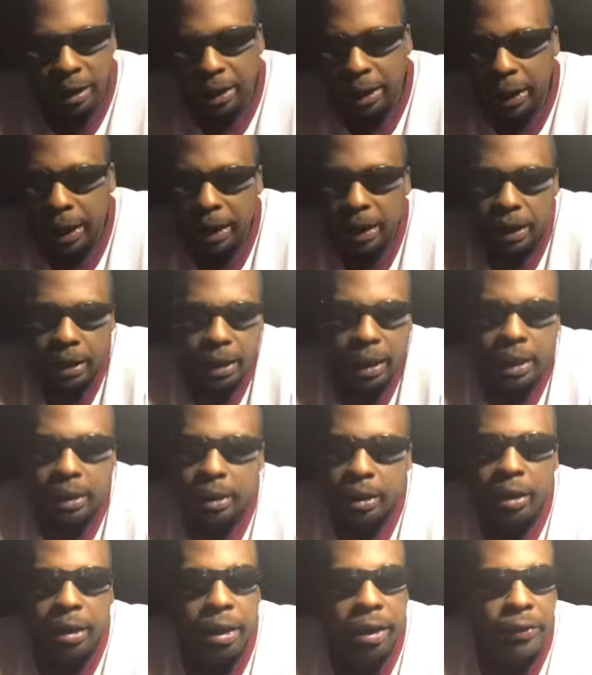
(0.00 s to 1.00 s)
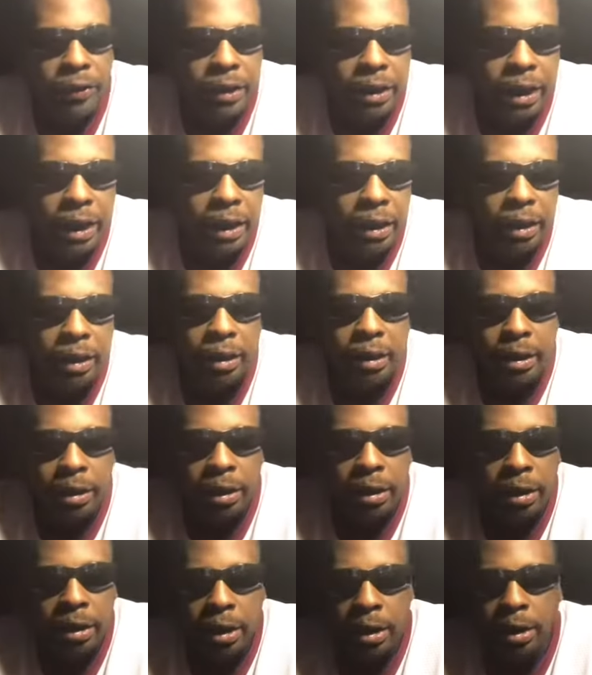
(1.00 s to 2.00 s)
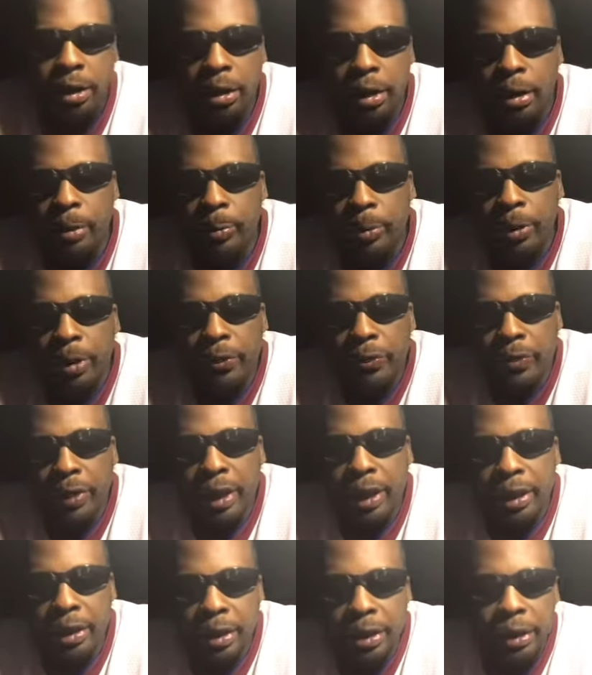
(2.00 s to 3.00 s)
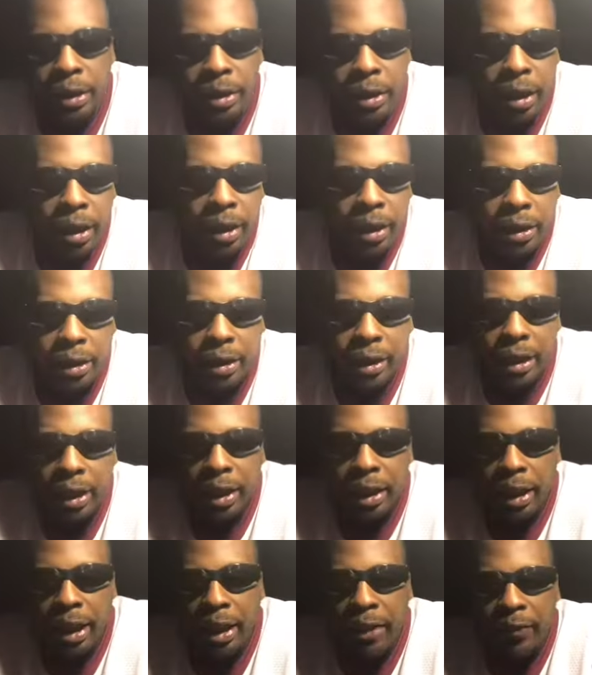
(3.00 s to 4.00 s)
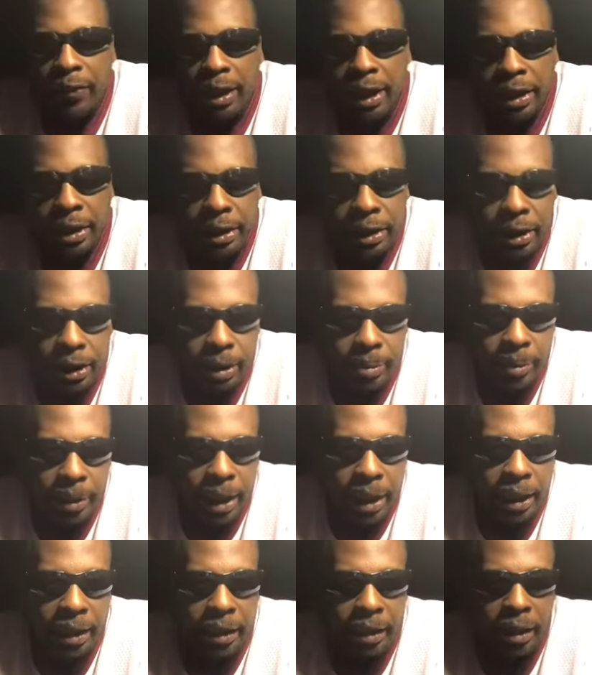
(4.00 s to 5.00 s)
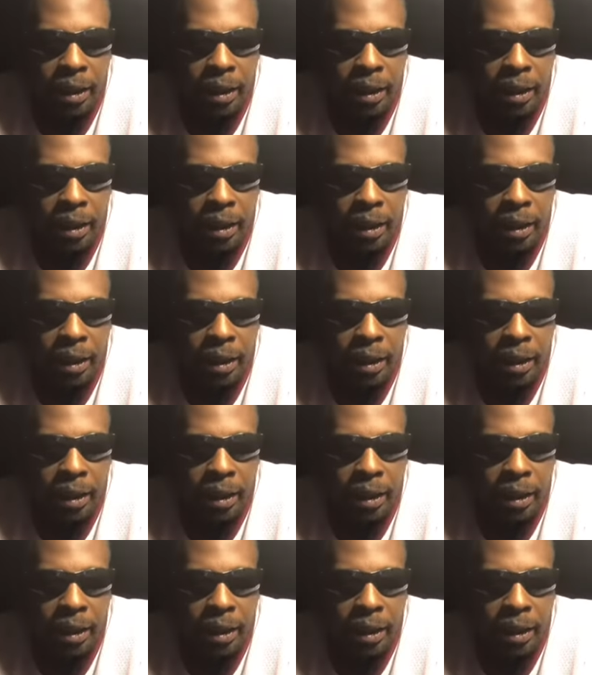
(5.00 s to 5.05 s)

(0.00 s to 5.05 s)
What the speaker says: The guy can actually cover tight ends. He's pretty fast. He's sneaky athleticism guy.